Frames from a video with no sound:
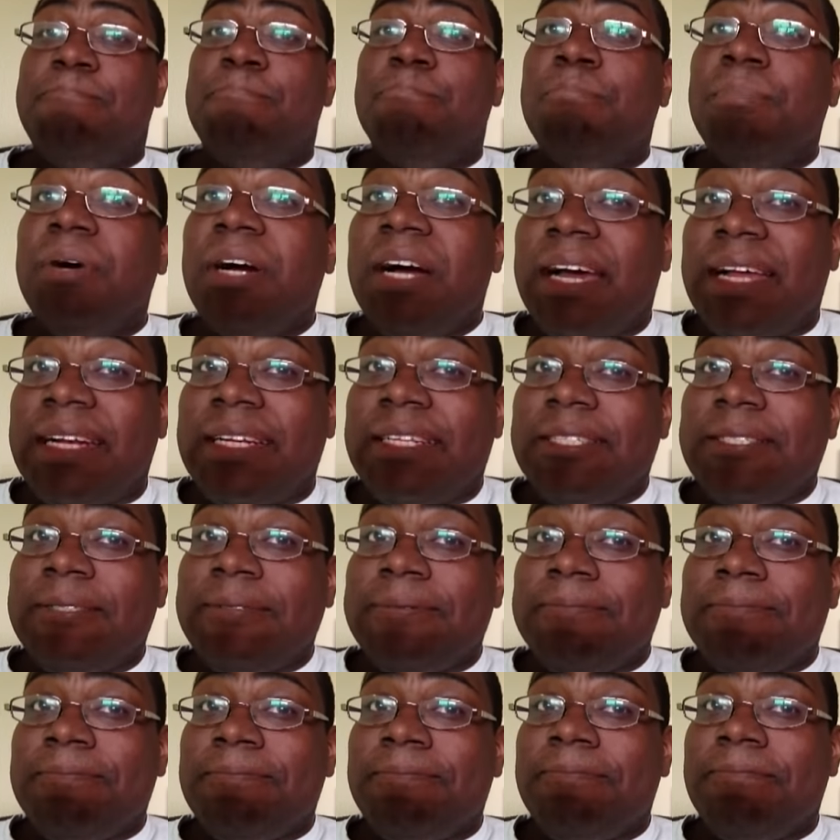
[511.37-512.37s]
But
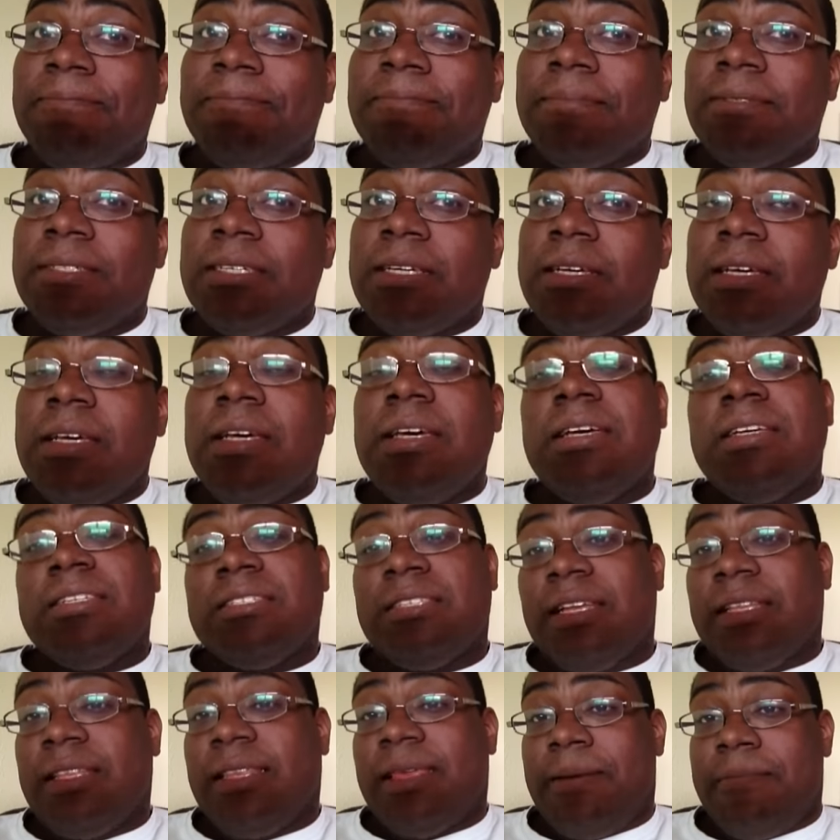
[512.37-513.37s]

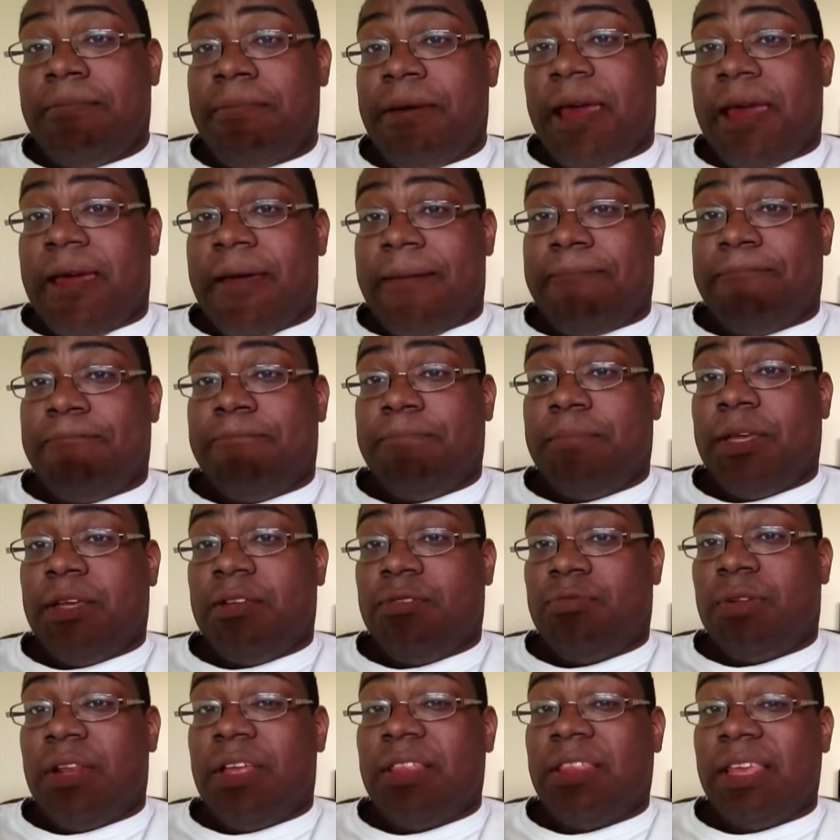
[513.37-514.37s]
it's not that bad.
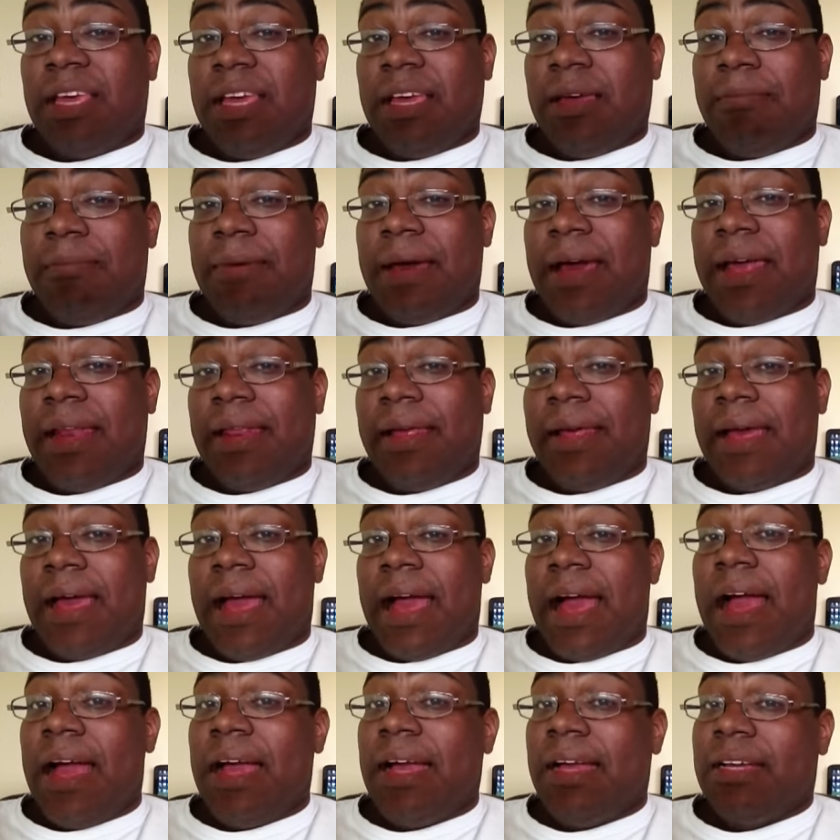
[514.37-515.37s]
Because when I think about it,
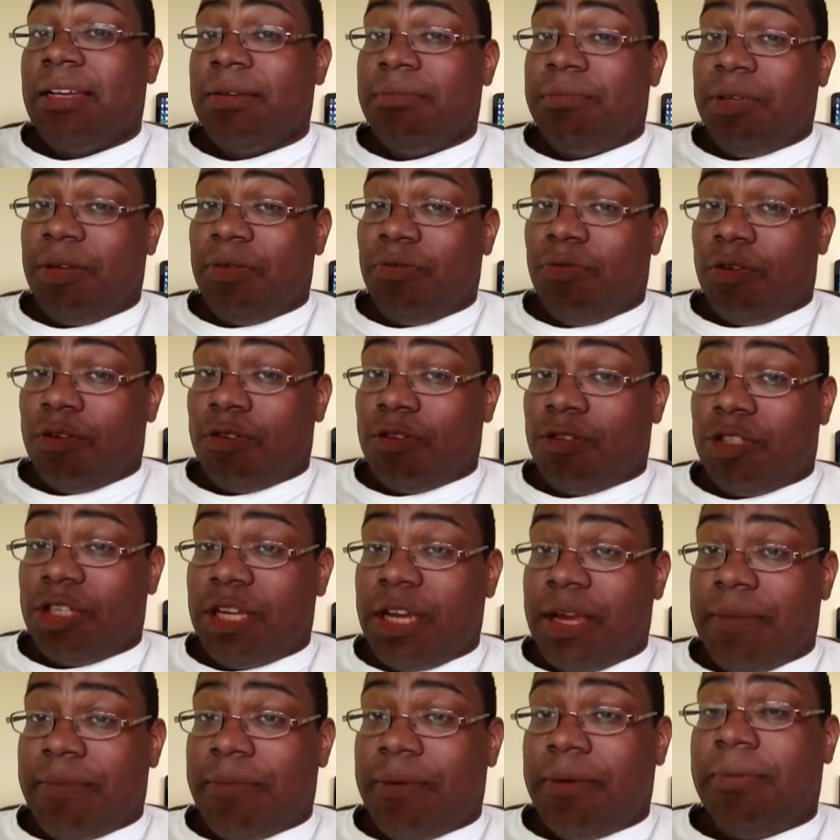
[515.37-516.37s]
I could be in worse
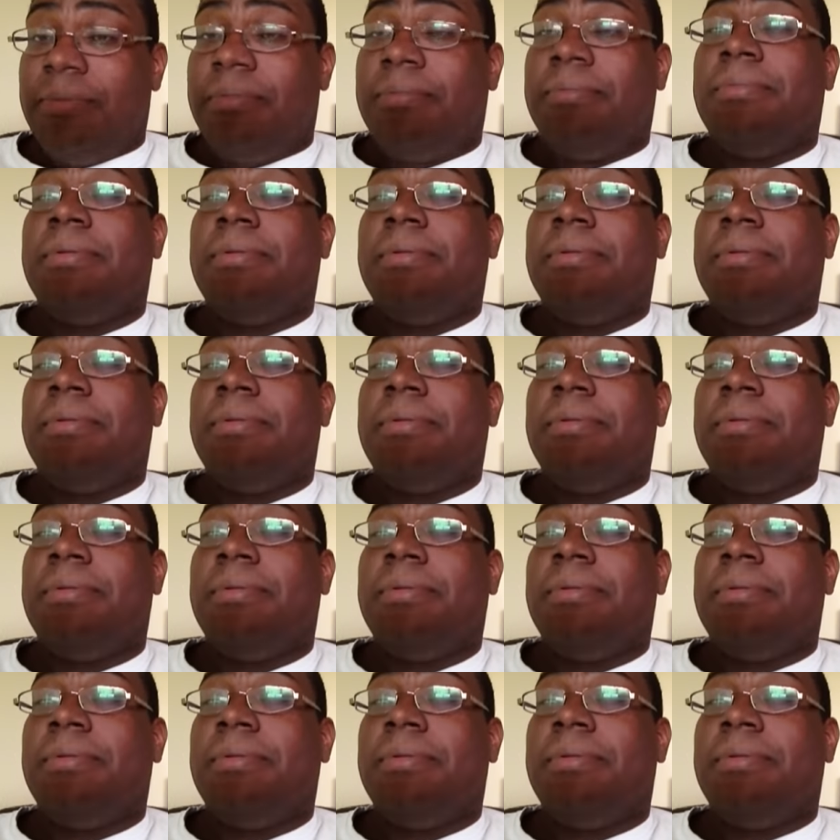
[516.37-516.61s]
shape.